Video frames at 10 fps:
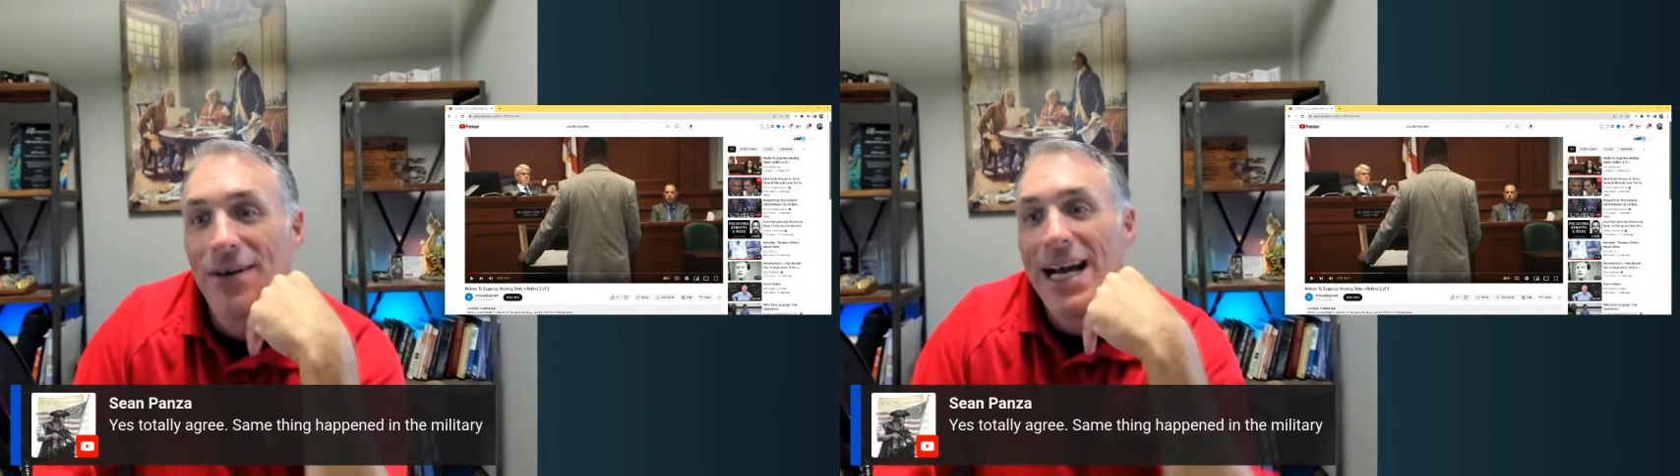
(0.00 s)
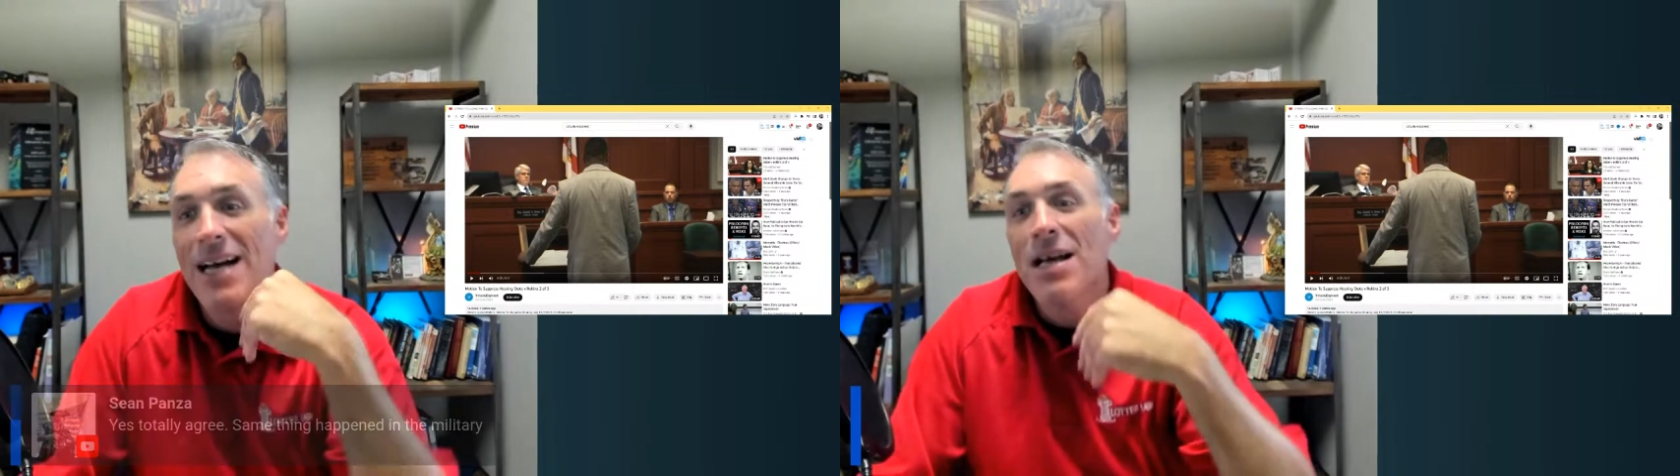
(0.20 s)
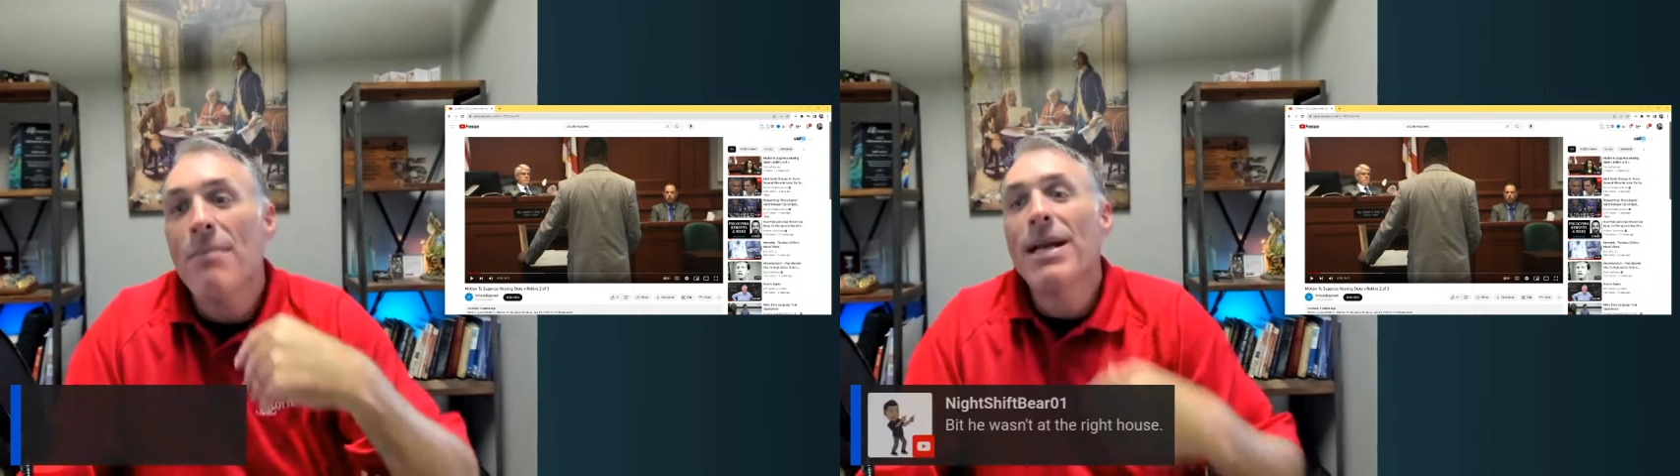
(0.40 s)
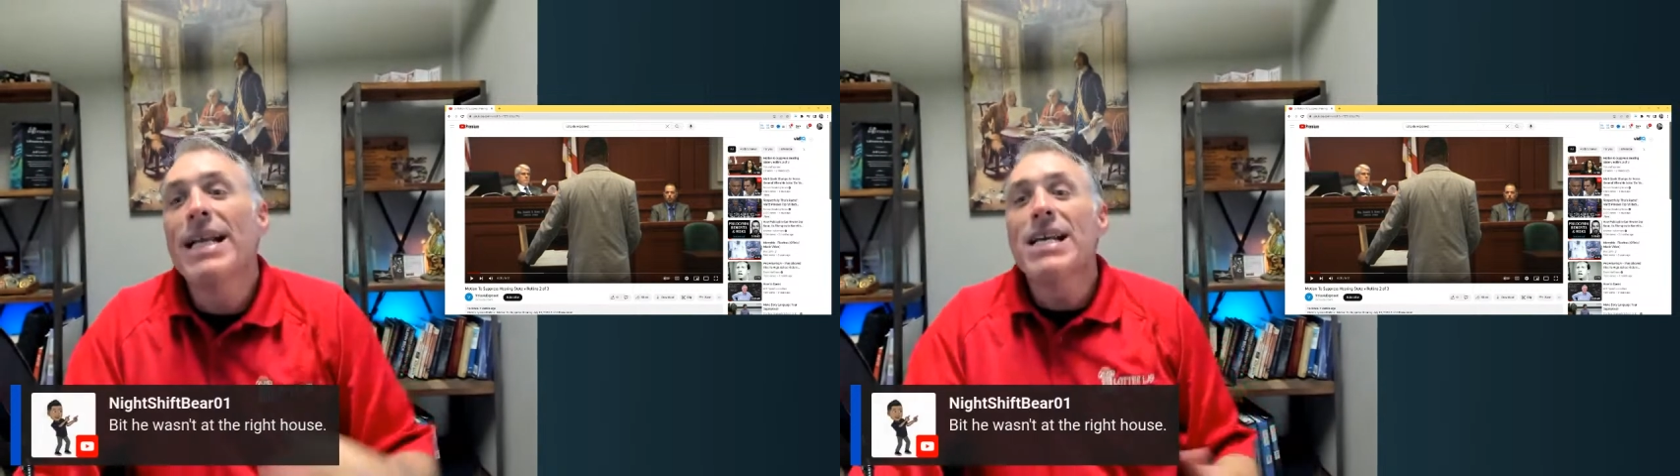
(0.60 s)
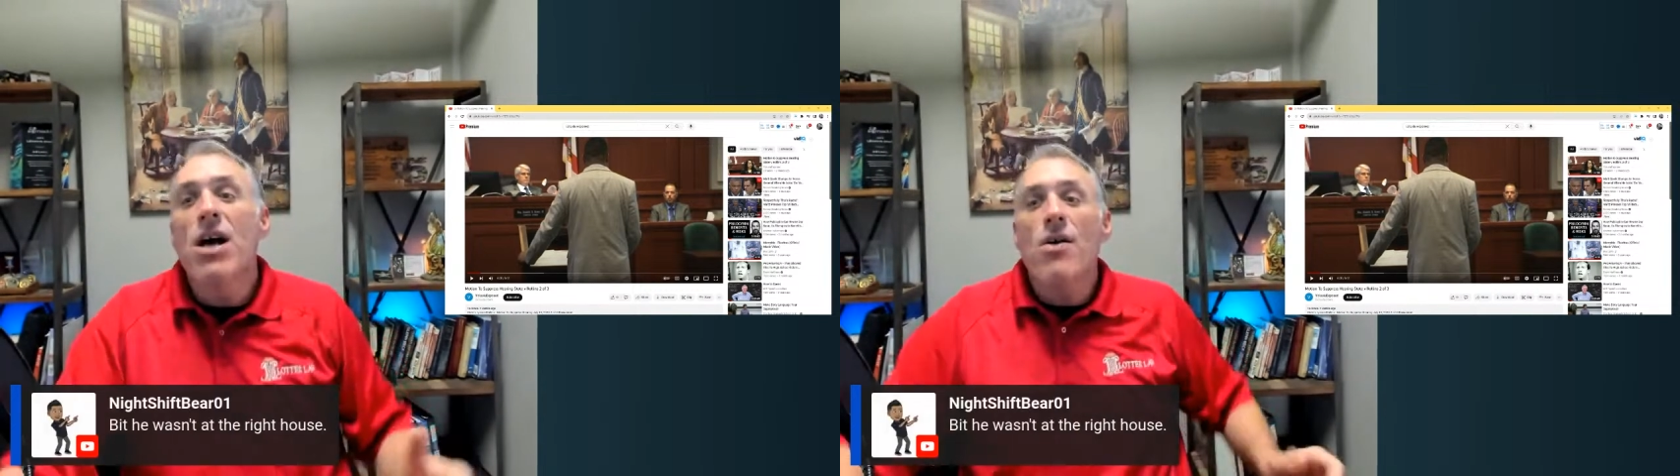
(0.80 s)
right house. But he
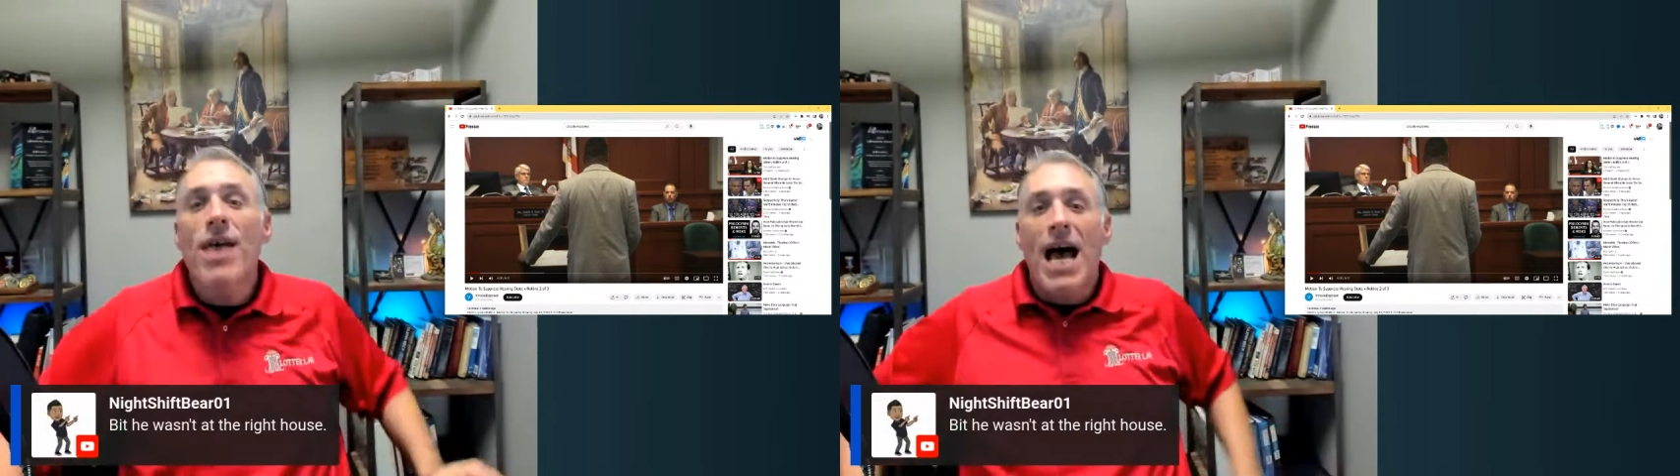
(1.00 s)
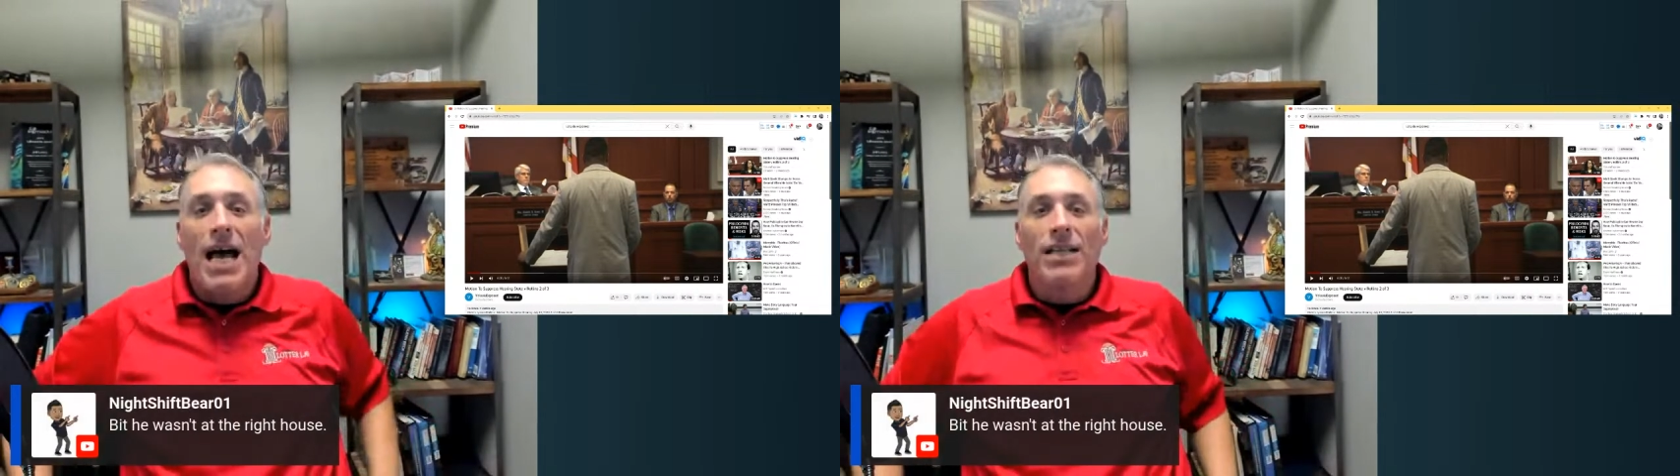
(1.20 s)
didn't know that.